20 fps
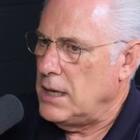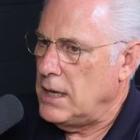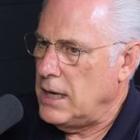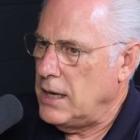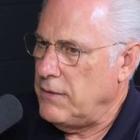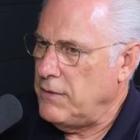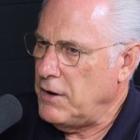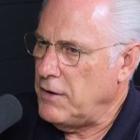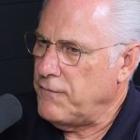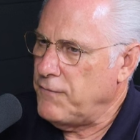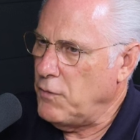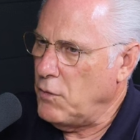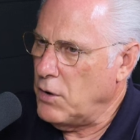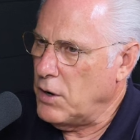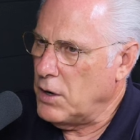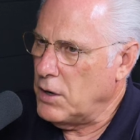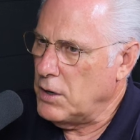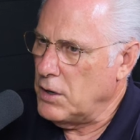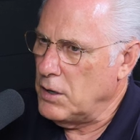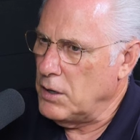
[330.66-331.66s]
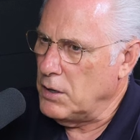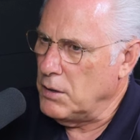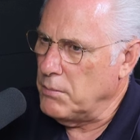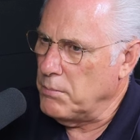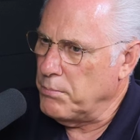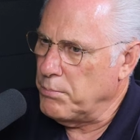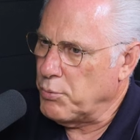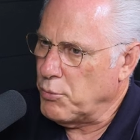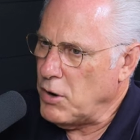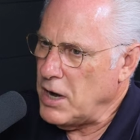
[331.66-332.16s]
And therefore,
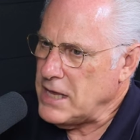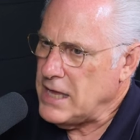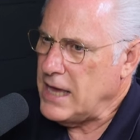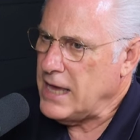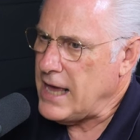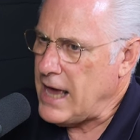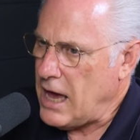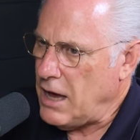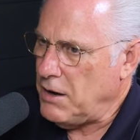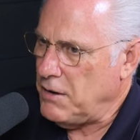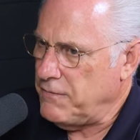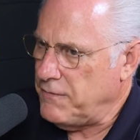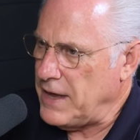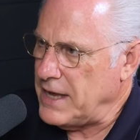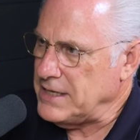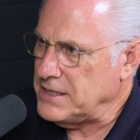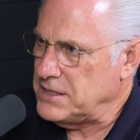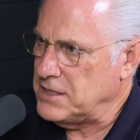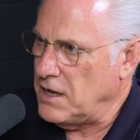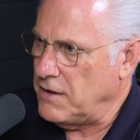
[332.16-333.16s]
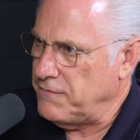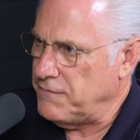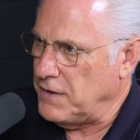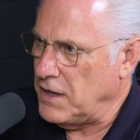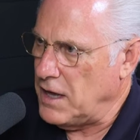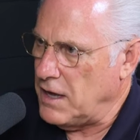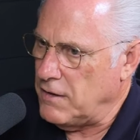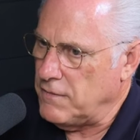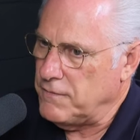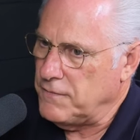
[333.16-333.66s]
breaking out of a self
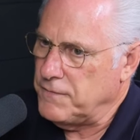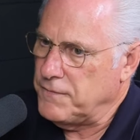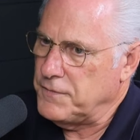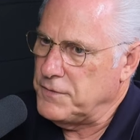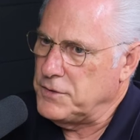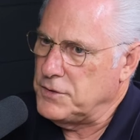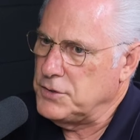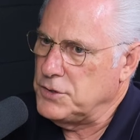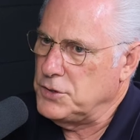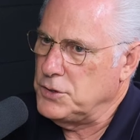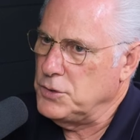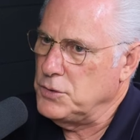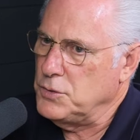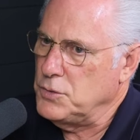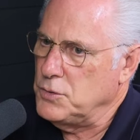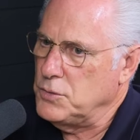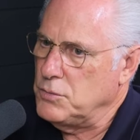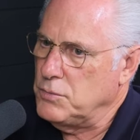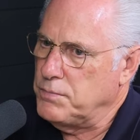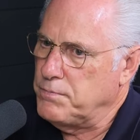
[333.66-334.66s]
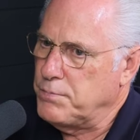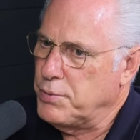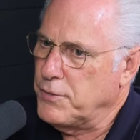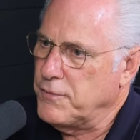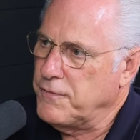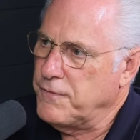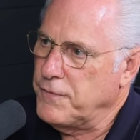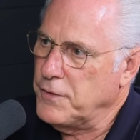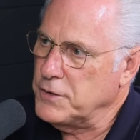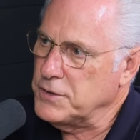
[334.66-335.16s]
love to
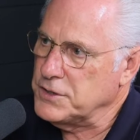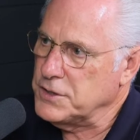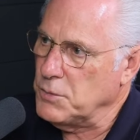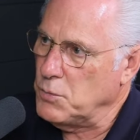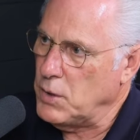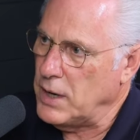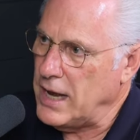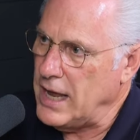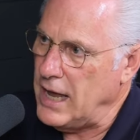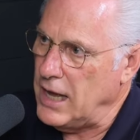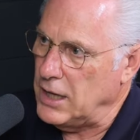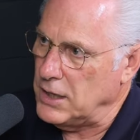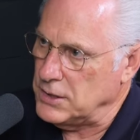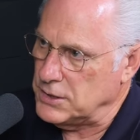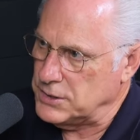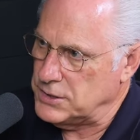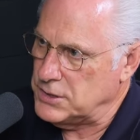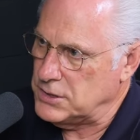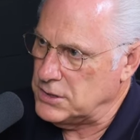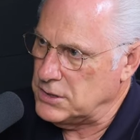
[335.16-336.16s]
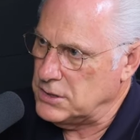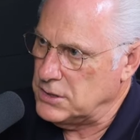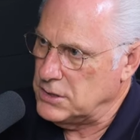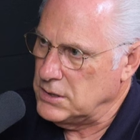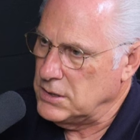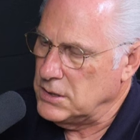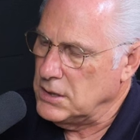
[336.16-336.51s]
prefer someone else